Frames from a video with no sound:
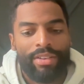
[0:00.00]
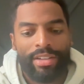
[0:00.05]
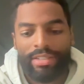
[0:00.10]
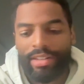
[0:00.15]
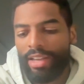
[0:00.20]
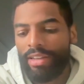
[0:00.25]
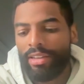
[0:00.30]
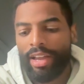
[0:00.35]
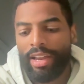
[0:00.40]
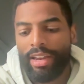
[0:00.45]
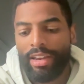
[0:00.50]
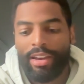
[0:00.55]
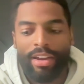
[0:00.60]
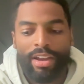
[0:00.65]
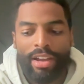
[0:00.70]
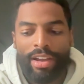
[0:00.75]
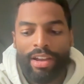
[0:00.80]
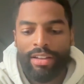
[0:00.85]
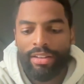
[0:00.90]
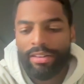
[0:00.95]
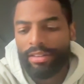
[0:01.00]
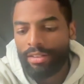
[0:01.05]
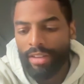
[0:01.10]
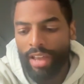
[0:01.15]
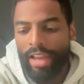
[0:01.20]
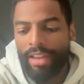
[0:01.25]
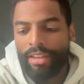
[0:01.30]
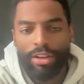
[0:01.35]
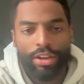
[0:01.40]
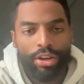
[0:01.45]
of it, is that like
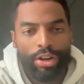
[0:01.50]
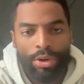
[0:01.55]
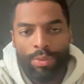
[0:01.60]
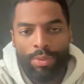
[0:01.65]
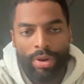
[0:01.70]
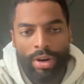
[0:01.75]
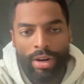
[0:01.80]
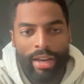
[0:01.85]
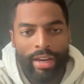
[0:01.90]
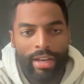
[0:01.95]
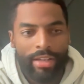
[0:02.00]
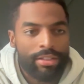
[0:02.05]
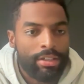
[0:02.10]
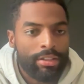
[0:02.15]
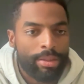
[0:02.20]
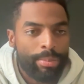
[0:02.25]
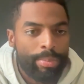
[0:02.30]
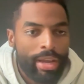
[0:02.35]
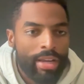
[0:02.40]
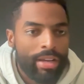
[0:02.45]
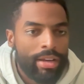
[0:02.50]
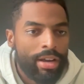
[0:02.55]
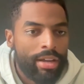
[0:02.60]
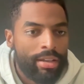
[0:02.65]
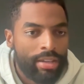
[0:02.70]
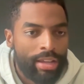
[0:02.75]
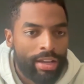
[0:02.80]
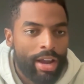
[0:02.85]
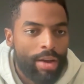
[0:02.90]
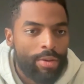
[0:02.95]
that year where like I took the pay cut
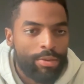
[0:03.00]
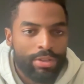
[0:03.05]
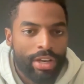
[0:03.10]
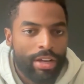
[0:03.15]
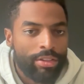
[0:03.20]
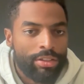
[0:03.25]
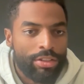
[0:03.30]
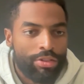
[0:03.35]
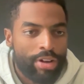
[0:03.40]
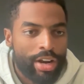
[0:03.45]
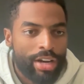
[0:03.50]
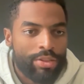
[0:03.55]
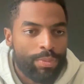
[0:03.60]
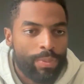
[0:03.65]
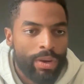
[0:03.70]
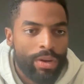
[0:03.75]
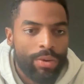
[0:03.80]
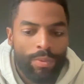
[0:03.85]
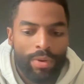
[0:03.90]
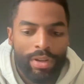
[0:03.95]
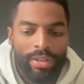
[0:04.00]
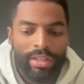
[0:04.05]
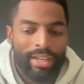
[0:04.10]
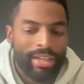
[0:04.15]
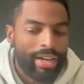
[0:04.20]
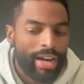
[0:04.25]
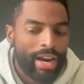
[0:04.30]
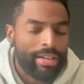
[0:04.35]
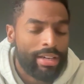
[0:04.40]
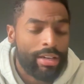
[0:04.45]
and like I was healthy scratch week 1,
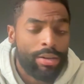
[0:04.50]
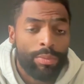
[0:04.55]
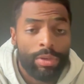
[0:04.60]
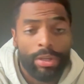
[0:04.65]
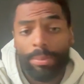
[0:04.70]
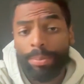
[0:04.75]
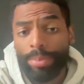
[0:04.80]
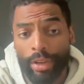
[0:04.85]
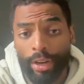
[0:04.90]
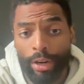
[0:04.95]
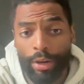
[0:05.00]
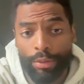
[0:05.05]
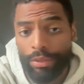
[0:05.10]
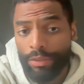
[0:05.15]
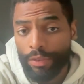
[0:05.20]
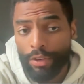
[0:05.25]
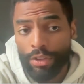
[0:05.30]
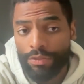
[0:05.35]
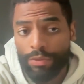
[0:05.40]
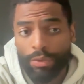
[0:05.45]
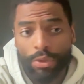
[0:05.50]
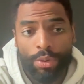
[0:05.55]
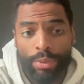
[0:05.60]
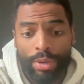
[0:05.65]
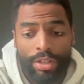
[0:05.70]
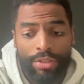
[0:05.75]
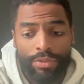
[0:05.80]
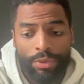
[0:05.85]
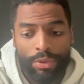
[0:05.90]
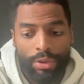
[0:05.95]
like, and I didn't really play over the first 4
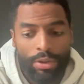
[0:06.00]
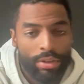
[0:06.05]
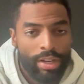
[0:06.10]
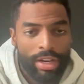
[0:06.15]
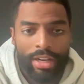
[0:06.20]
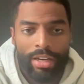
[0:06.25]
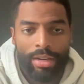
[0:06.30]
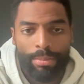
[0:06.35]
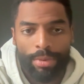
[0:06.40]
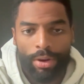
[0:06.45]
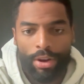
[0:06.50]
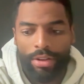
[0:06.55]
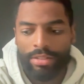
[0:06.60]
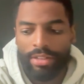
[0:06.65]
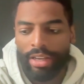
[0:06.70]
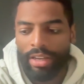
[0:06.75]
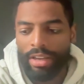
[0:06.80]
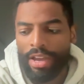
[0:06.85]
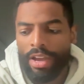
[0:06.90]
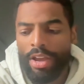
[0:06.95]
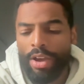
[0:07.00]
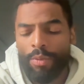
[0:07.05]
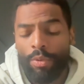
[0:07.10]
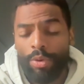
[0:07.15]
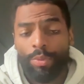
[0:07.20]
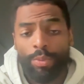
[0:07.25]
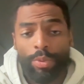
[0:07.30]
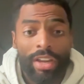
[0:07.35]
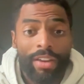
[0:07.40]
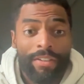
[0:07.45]
weeks for real, give me balls. Like
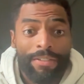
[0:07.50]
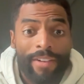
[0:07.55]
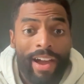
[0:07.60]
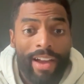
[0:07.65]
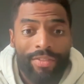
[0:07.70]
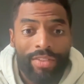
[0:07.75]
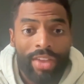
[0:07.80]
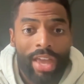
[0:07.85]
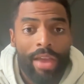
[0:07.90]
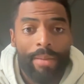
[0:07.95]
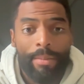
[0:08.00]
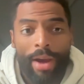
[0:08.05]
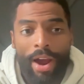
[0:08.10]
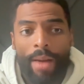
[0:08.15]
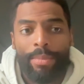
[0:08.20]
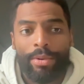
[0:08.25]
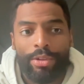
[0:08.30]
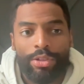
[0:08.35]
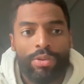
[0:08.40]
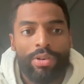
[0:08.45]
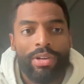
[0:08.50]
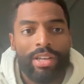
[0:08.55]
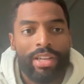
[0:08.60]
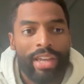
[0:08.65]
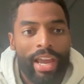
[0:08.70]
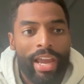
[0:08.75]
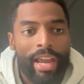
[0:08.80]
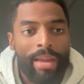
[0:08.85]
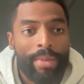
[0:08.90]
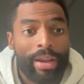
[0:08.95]
when week 5 came, my opportunity
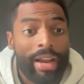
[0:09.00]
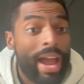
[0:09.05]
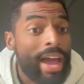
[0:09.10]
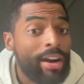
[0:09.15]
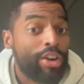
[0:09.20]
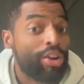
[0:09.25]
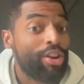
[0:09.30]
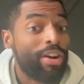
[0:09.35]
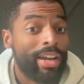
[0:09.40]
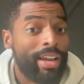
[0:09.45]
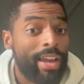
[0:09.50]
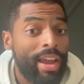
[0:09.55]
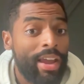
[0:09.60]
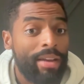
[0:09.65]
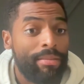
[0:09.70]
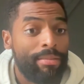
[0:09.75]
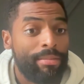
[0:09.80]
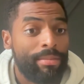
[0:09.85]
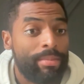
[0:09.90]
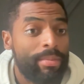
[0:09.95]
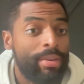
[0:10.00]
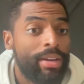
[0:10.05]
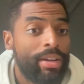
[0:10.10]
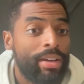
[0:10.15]
came, like I had a great game.